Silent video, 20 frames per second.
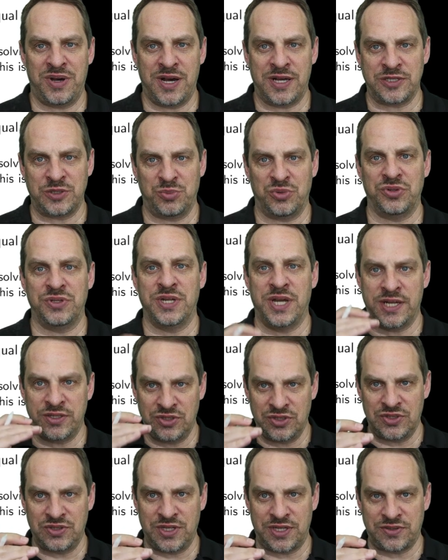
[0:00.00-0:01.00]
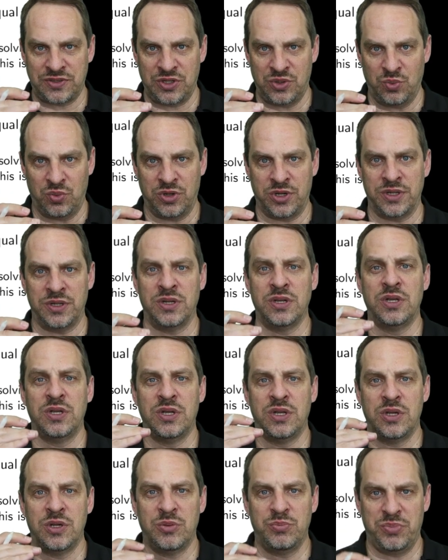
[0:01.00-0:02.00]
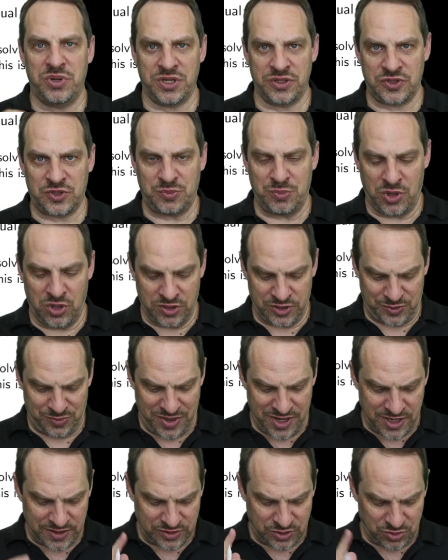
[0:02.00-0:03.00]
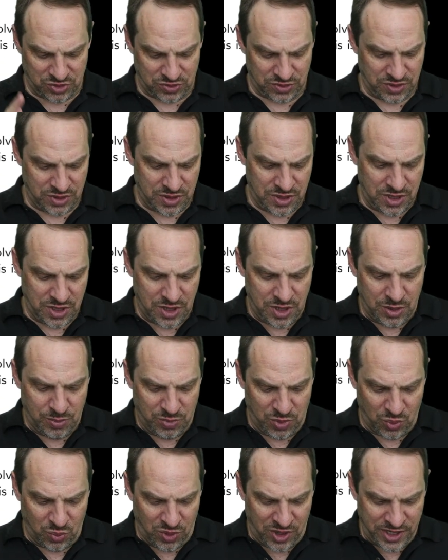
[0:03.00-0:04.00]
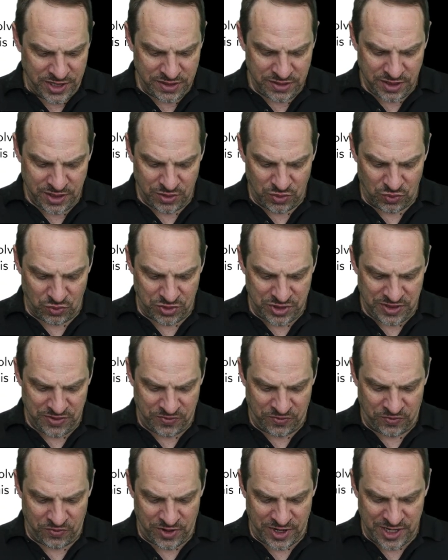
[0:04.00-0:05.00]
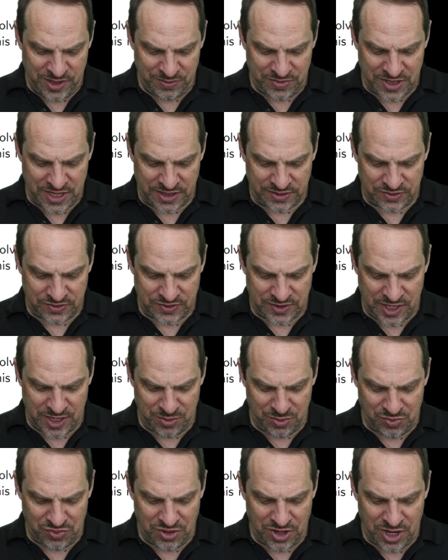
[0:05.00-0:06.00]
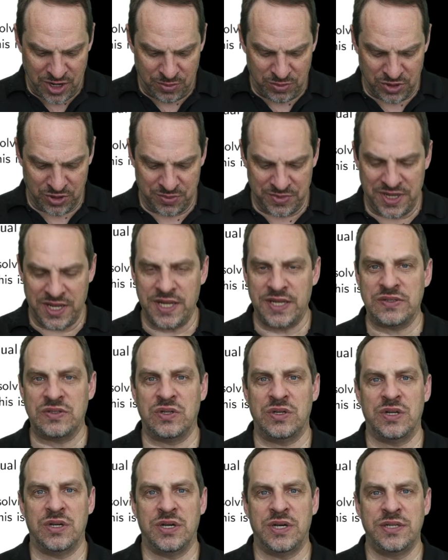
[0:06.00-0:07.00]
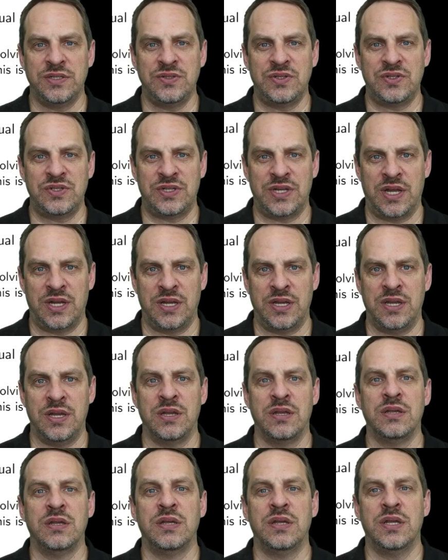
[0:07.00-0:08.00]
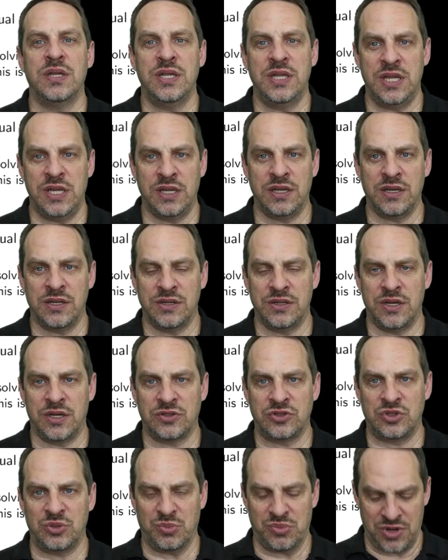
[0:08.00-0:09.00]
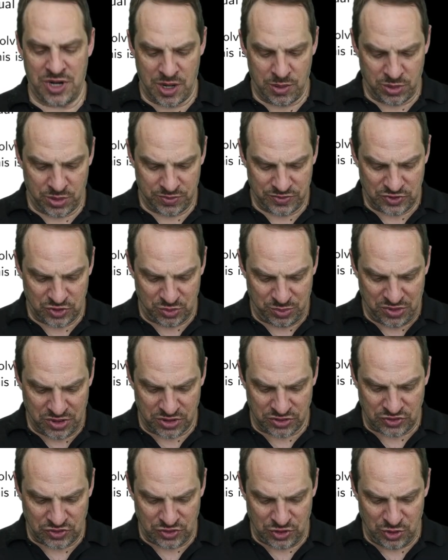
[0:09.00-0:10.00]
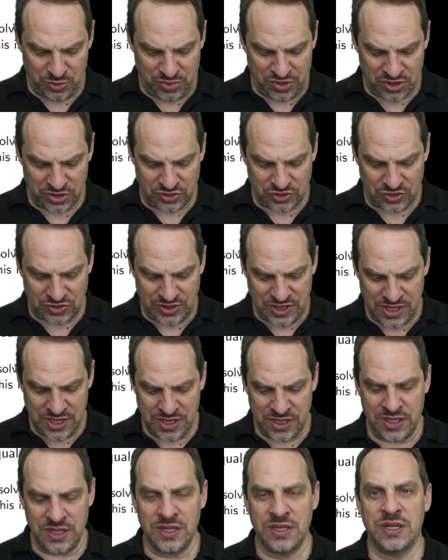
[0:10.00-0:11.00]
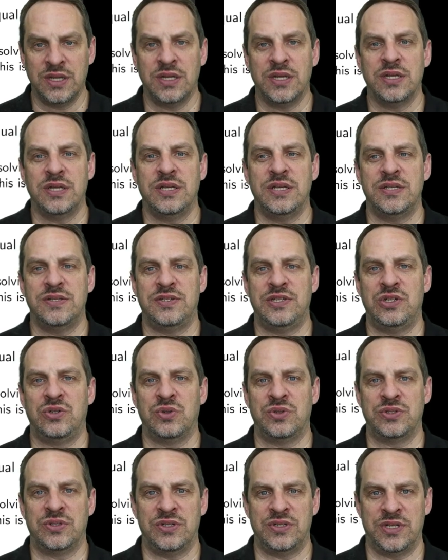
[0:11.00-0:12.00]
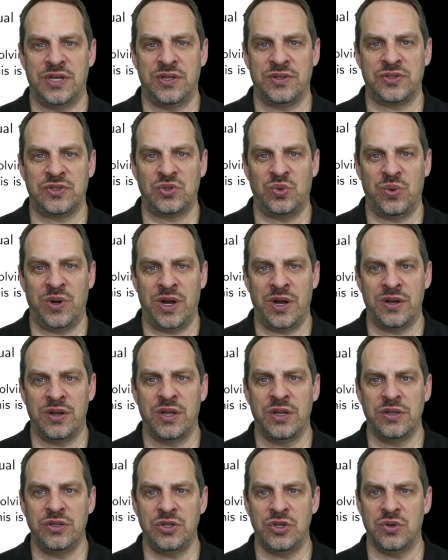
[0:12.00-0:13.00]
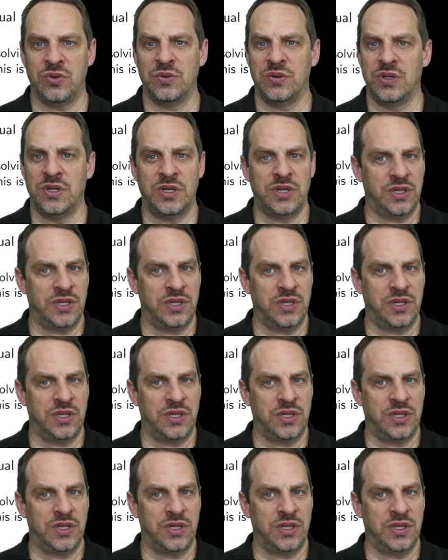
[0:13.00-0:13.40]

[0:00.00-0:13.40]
possible, not just less than 1, but as small as possible. But why not reframe that same problem as an unsteady heat conduction problem? So partial u partial t is equal to del squared u.